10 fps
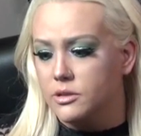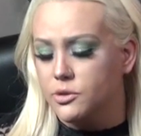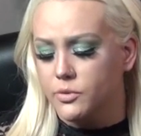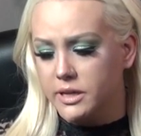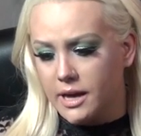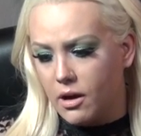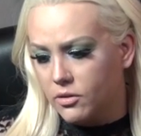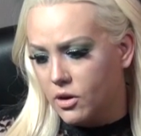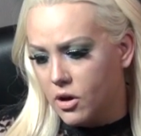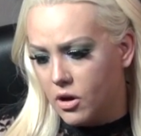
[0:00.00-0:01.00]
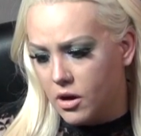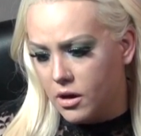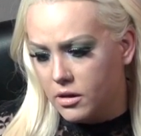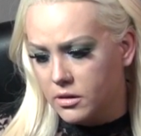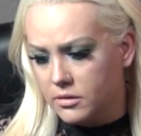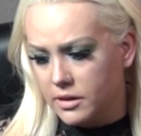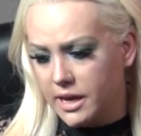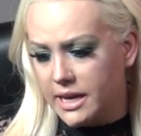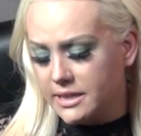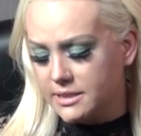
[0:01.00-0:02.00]
drink alcohol,
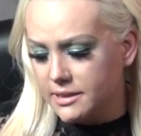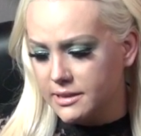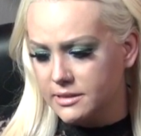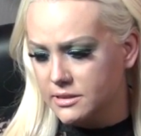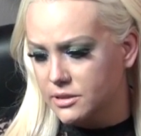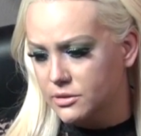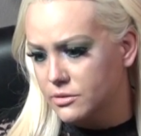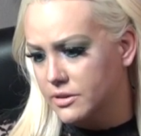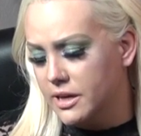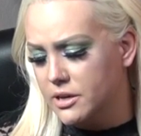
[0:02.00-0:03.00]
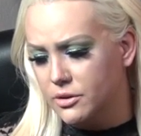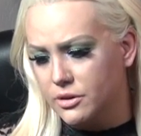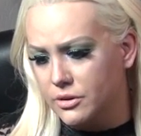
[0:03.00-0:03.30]
18 to get your